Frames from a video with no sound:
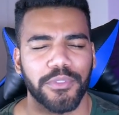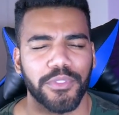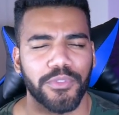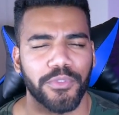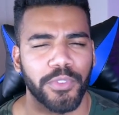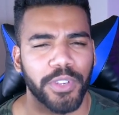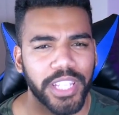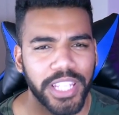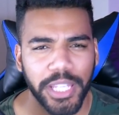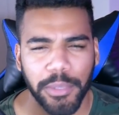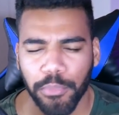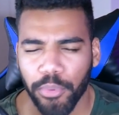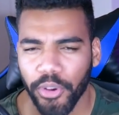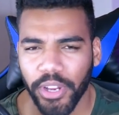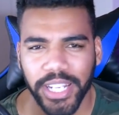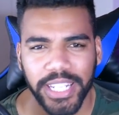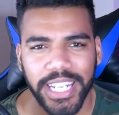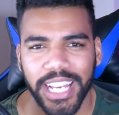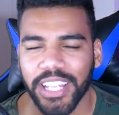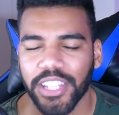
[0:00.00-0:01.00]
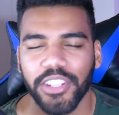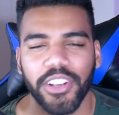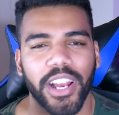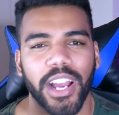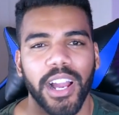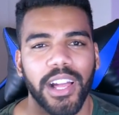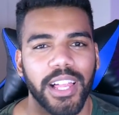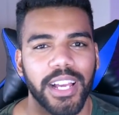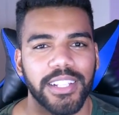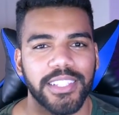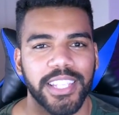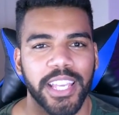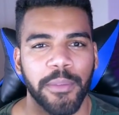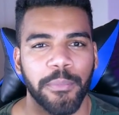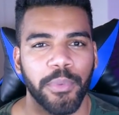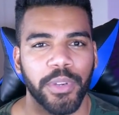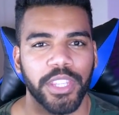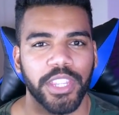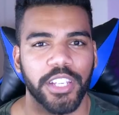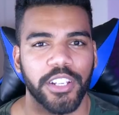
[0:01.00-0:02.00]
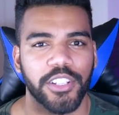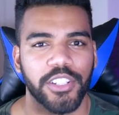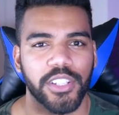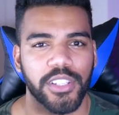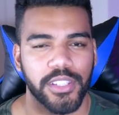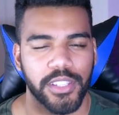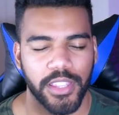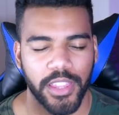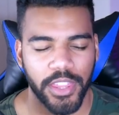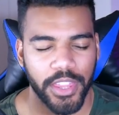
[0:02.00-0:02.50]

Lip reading: really break down their highlight tape when they're just